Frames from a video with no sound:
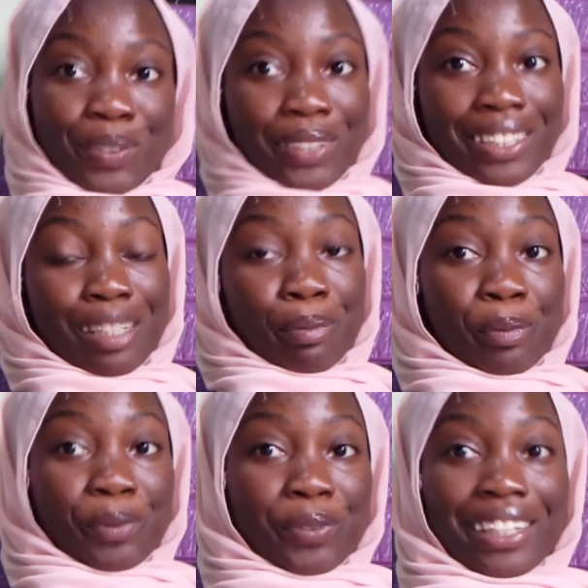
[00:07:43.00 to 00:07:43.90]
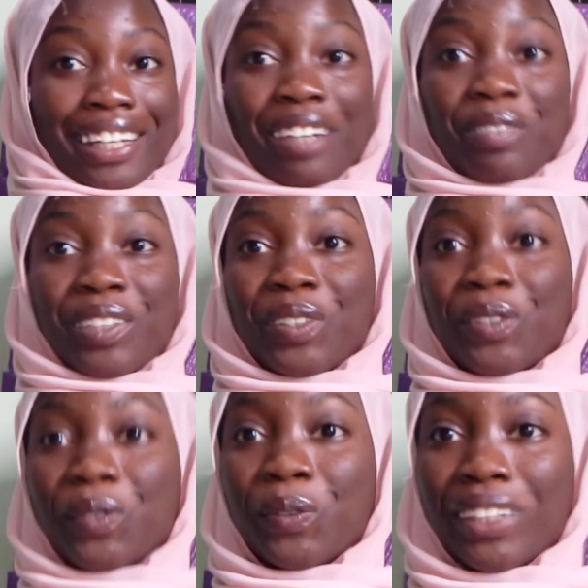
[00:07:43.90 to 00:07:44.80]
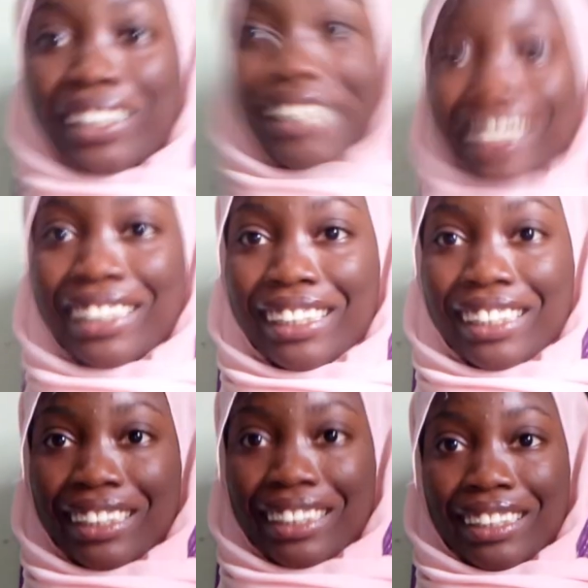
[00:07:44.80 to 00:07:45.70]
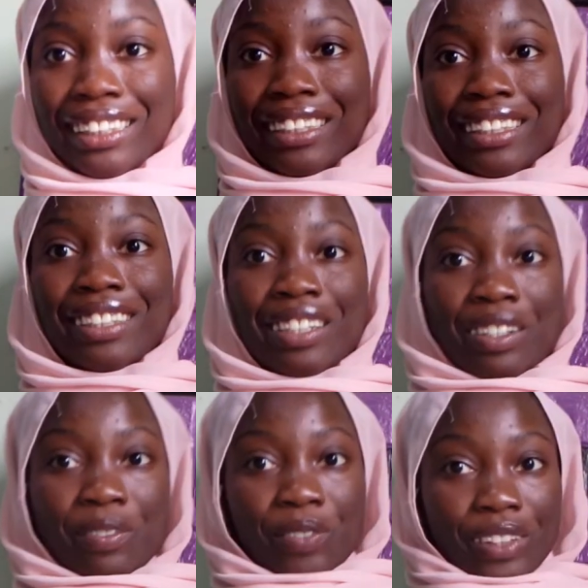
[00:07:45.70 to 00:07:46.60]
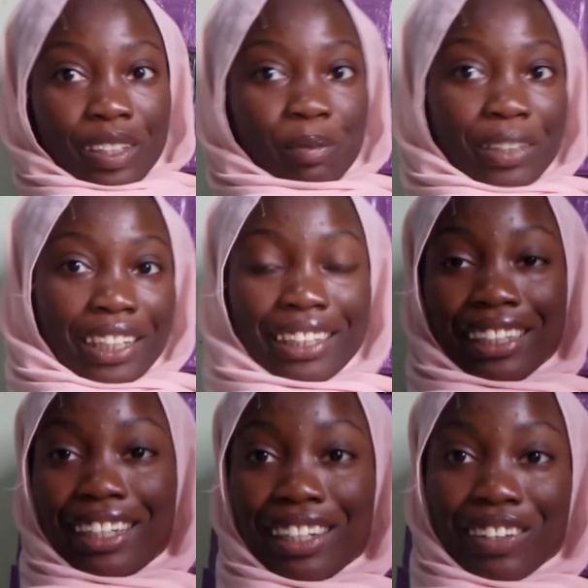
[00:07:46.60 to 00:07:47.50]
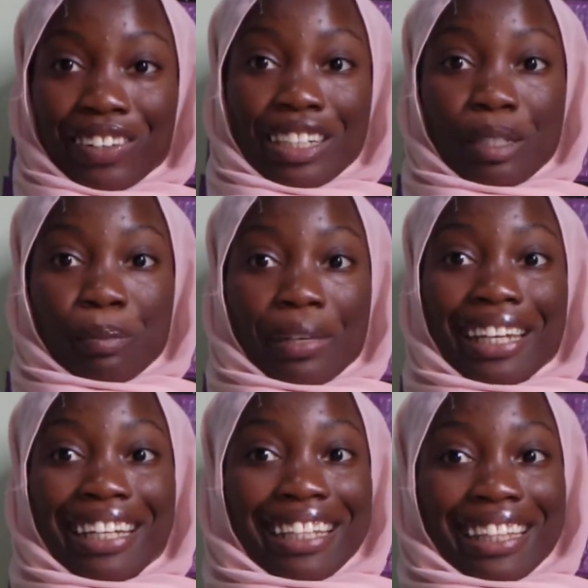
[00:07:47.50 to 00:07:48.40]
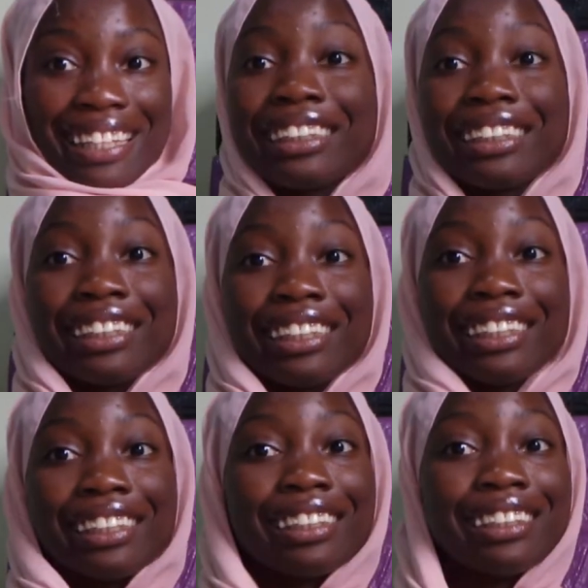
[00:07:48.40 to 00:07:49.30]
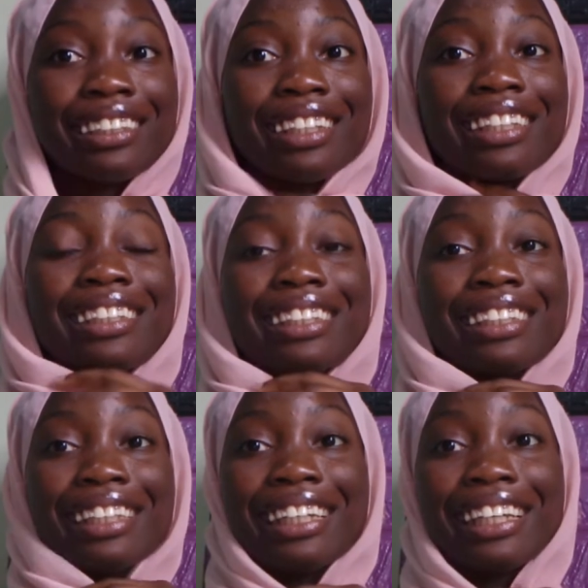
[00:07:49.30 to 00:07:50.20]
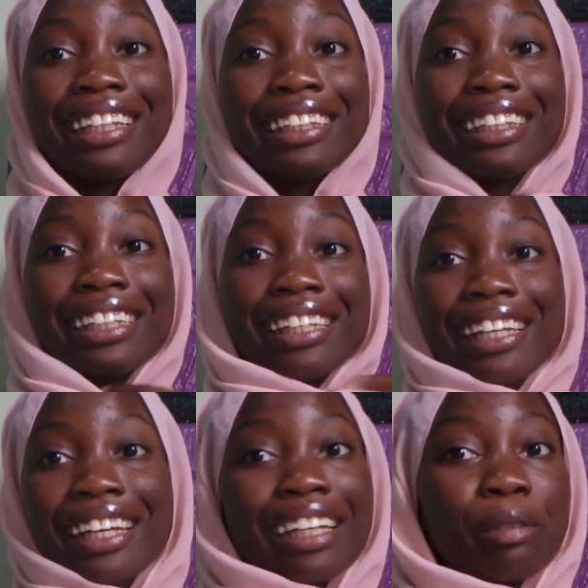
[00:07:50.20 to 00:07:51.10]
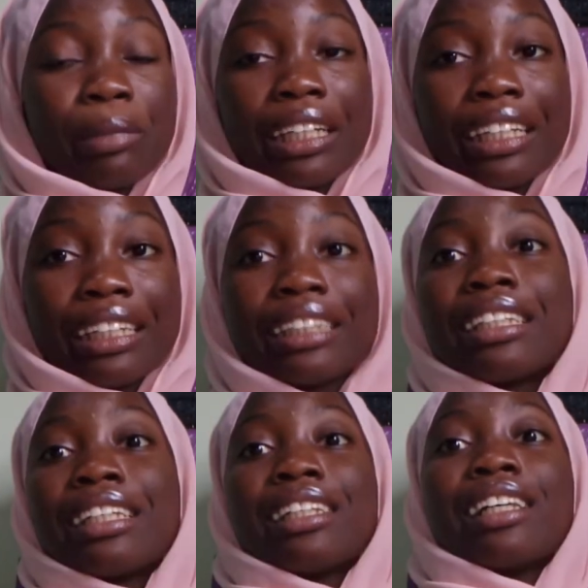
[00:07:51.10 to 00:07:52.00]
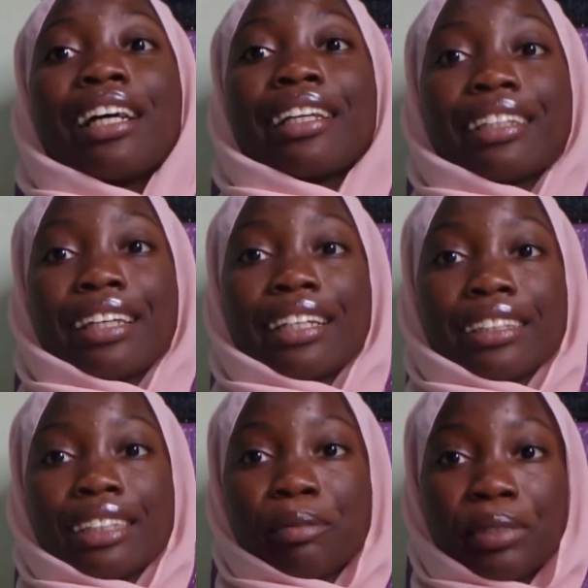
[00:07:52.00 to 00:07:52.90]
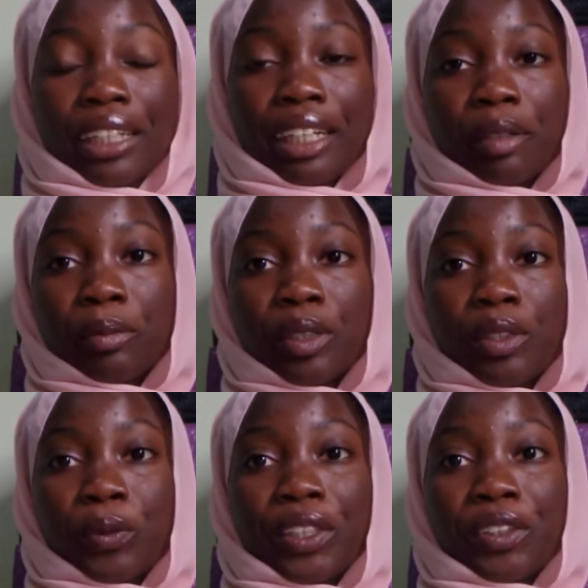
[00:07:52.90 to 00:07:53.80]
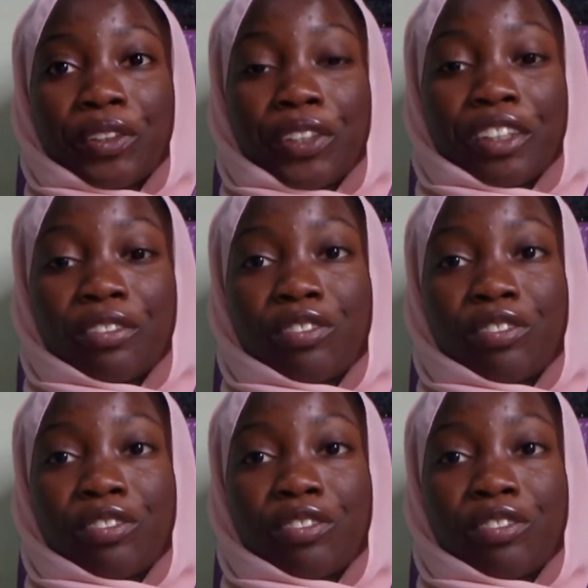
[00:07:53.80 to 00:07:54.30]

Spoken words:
these people, they have it so easy for them. Like, they can grasp anything, like anything they learn any minute. And at the same time, when you have